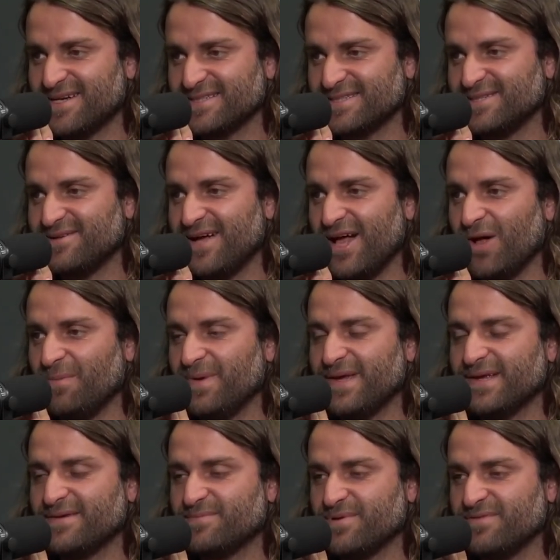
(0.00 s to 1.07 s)
Because it'll help
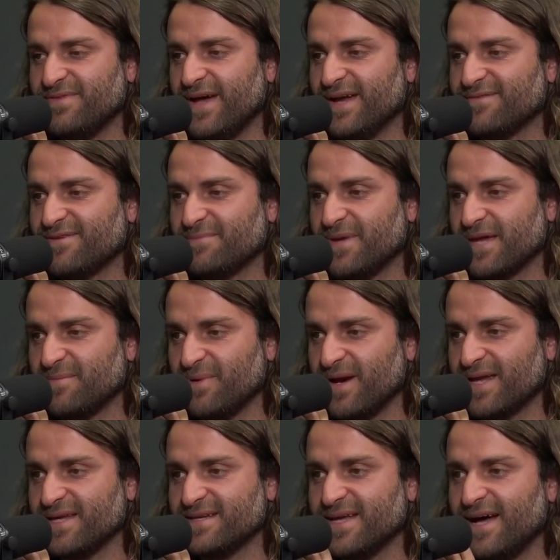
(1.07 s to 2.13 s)
it prevent from like
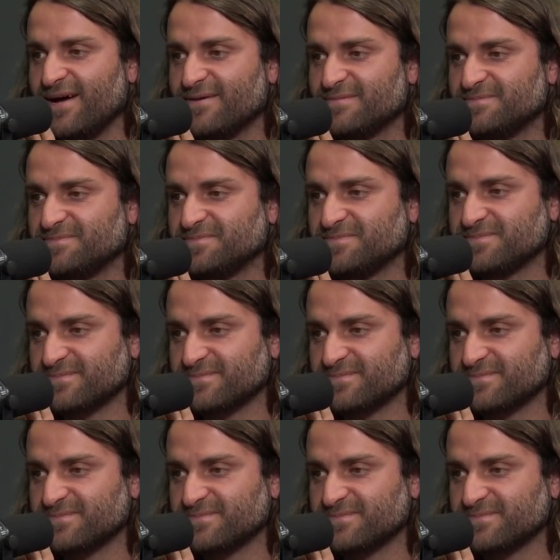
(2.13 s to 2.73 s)
breaking down.